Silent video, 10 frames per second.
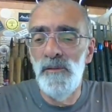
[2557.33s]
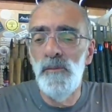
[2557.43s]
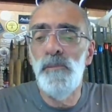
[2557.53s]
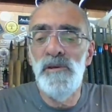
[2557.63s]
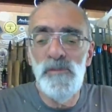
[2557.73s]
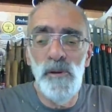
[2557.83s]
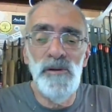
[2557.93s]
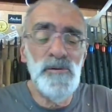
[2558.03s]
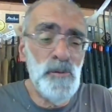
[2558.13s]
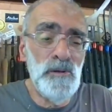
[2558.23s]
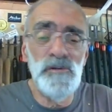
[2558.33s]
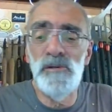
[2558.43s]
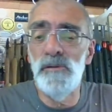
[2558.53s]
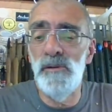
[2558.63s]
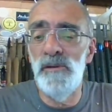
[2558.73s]
beeswax as well is a
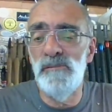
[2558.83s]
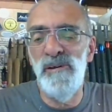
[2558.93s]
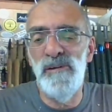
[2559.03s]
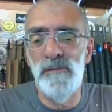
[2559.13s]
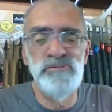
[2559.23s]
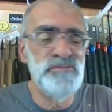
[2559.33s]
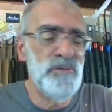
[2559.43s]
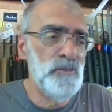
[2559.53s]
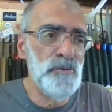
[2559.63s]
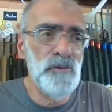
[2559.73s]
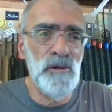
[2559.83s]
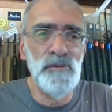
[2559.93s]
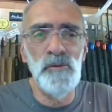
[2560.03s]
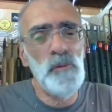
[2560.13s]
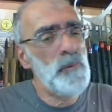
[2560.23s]
good. It, I, I, wouldn't. I
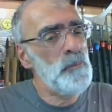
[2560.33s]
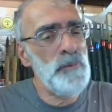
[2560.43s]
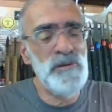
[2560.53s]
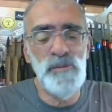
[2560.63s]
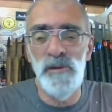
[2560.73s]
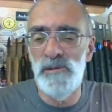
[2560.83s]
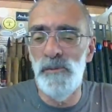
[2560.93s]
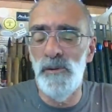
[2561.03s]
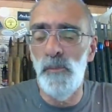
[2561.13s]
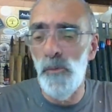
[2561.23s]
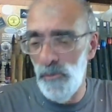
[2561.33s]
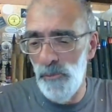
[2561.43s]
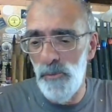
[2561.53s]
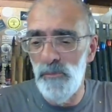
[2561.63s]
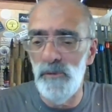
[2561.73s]
don't know about beeswax being
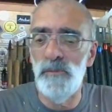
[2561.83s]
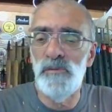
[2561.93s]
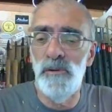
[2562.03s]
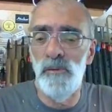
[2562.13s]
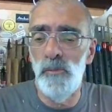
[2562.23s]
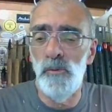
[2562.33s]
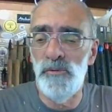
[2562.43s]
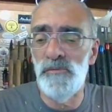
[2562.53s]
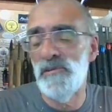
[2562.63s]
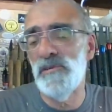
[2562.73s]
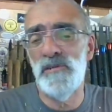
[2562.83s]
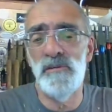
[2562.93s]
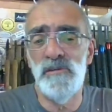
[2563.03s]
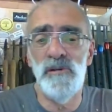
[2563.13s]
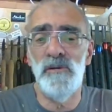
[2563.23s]
waterproof. i must uh, water
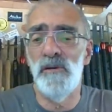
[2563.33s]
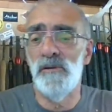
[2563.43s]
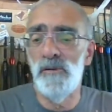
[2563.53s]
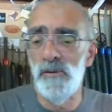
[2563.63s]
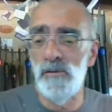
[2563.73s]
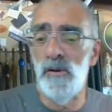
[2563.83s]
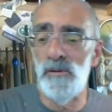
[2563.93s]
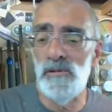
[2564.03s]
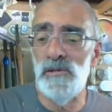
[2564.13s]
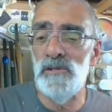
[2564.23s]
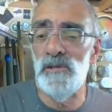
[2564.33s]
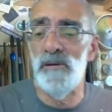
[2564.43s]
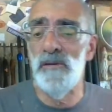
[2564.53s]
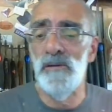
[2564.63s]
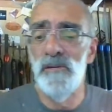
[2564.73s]
resistant. I, I, couldn't honestly
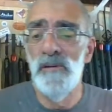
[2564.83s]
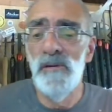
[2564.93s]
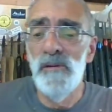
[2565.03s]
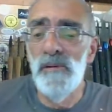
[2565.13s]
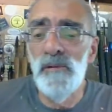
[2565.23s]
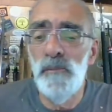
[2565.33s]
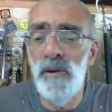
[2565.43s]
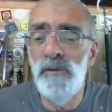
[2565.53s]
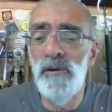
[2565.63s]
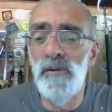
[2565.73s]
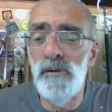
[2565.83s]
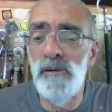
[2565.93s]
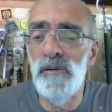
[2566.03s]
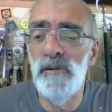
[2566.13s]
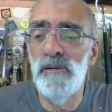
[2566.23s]
say. Barry Cook,
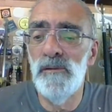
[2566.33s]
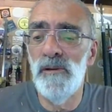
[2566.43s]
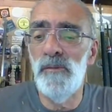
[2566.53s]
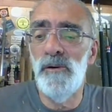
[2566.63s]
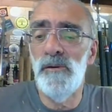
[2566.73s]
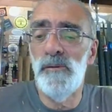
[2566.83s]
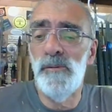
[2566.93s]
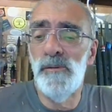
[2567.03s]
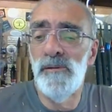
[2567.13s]
how are you?